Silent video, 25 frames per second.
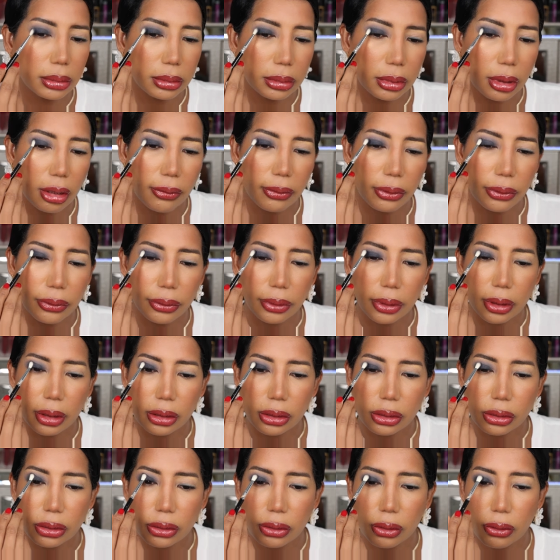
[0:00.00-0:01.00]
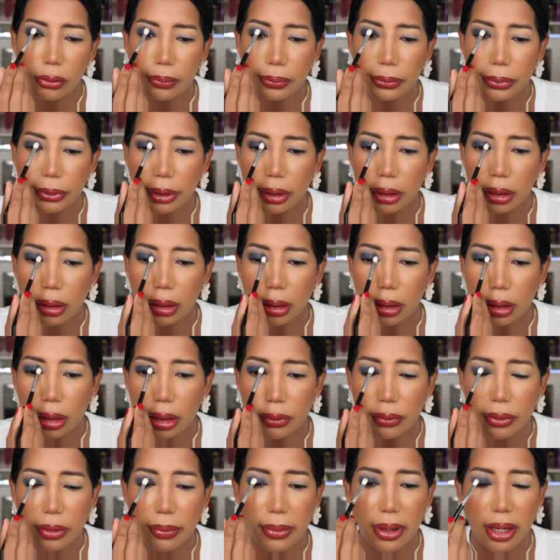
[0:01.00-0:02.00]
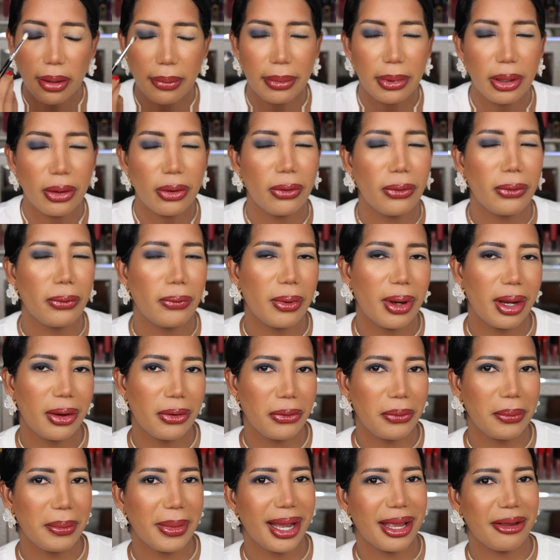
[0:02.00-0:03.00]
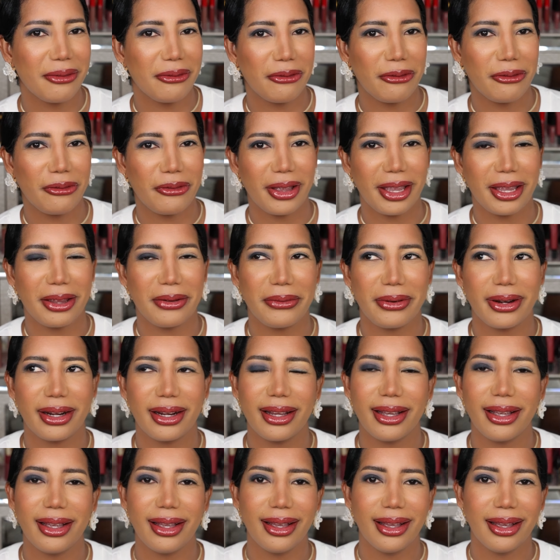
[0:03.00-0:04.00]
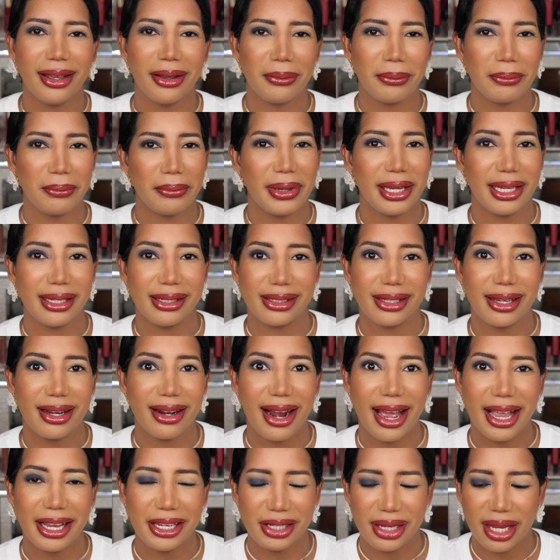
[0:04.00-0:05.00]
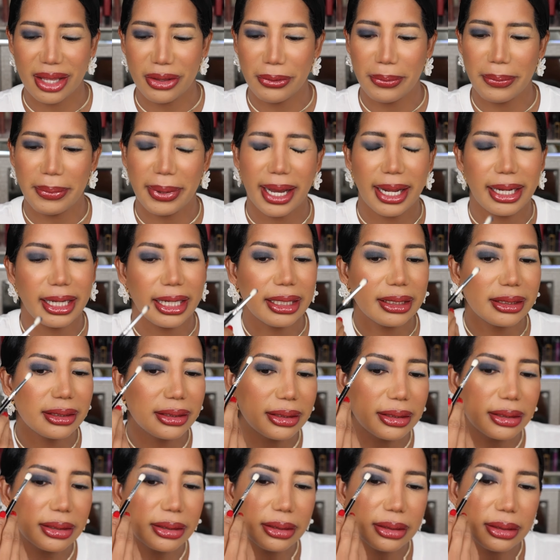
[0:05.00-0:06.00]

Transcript: The blue is so pretty. It reminds me of one of my favorite Bezier eyeshadow palette.